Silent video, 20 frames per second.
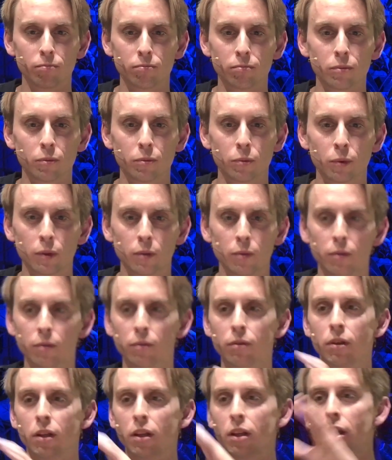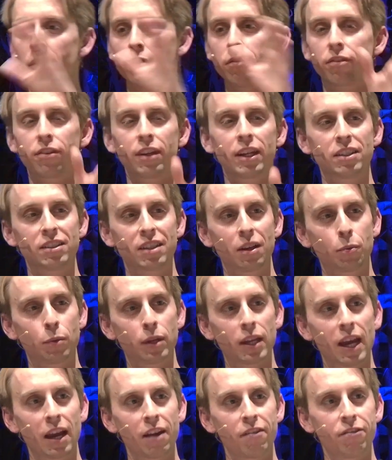w a lot of things that
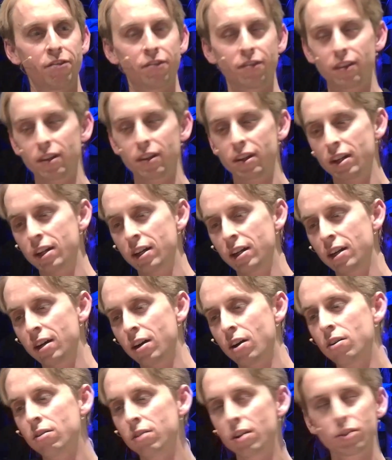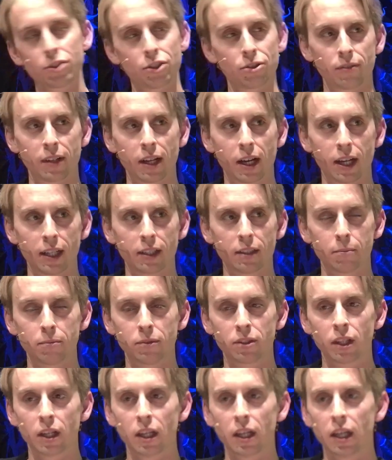we have uh, are luxury
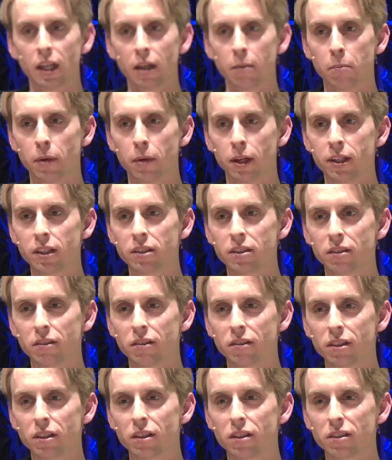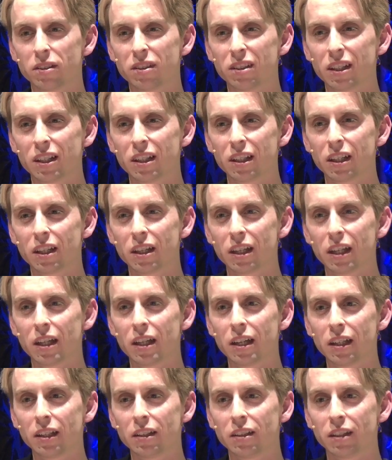items. Mm-hmm. But it's uh,
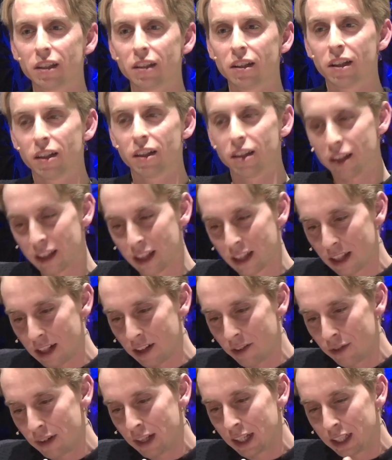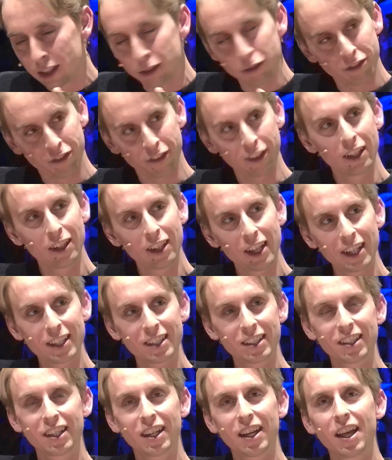the, the, the really to feel
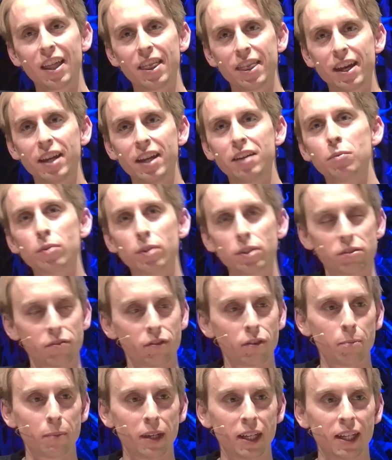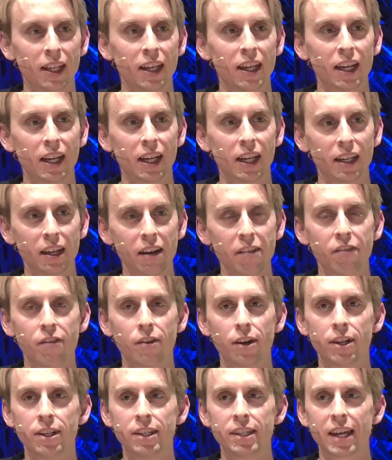it. That was for me
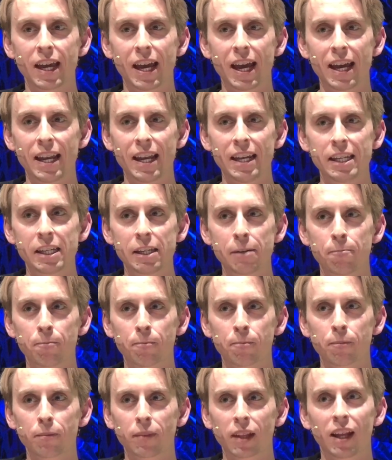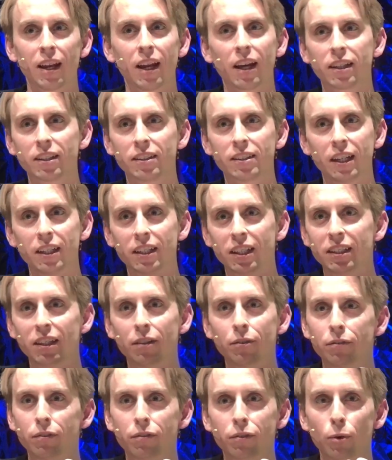different. And like I said, it
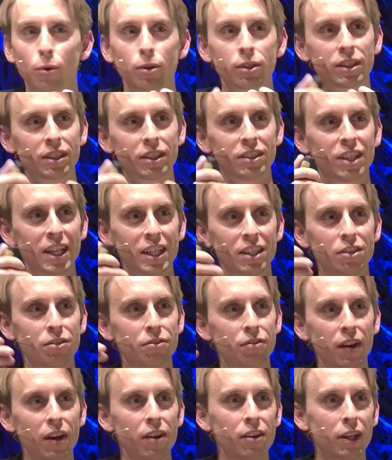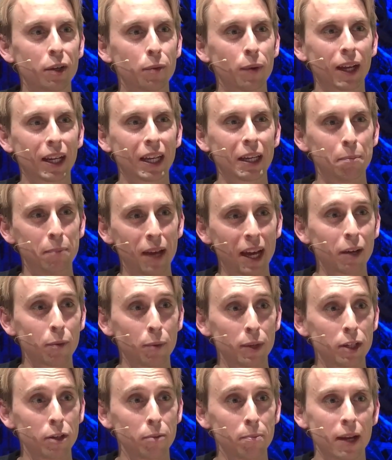of course changes very quickly back.
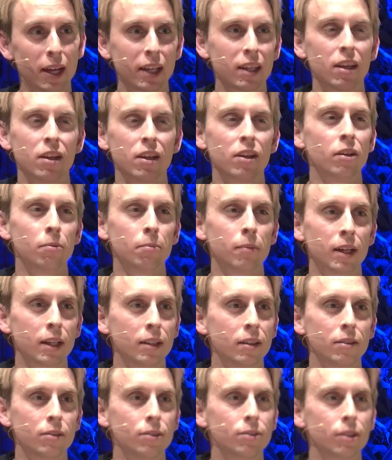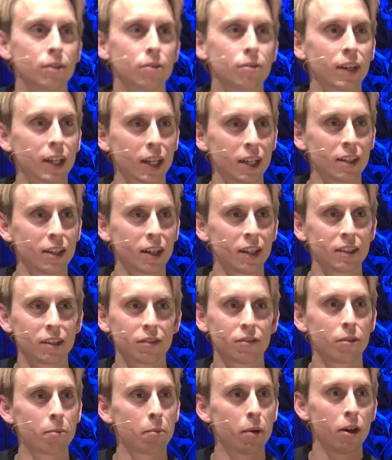When you're back, you, you might also recognize that
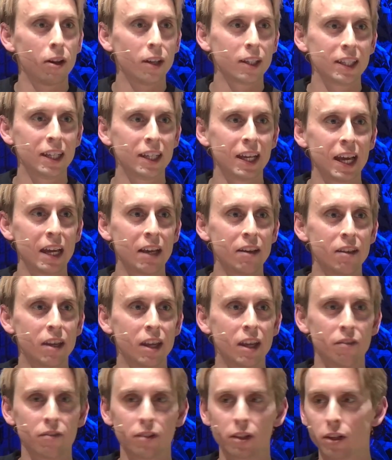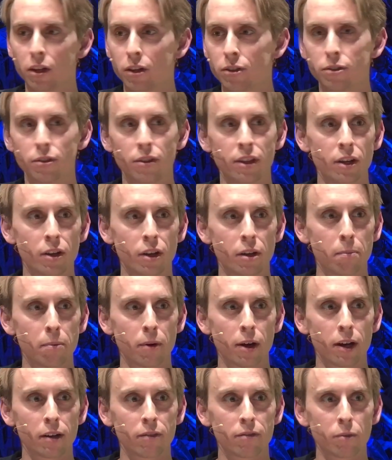from a holiday, if mm-hmm. you go to the other
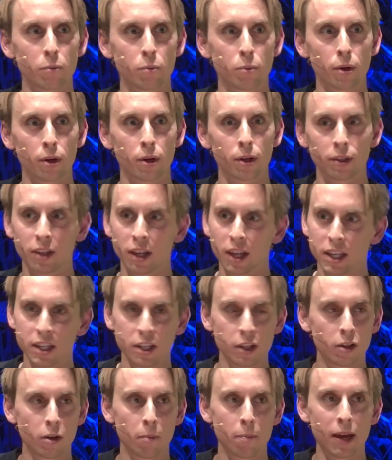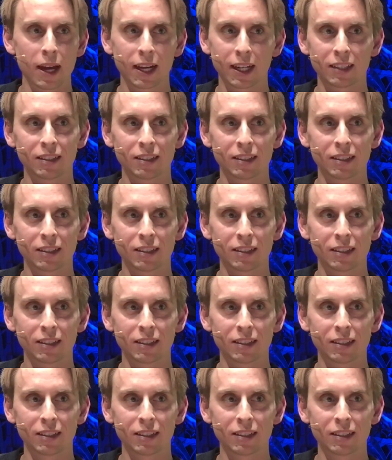part of the world, mm-hmm. you come back, it's,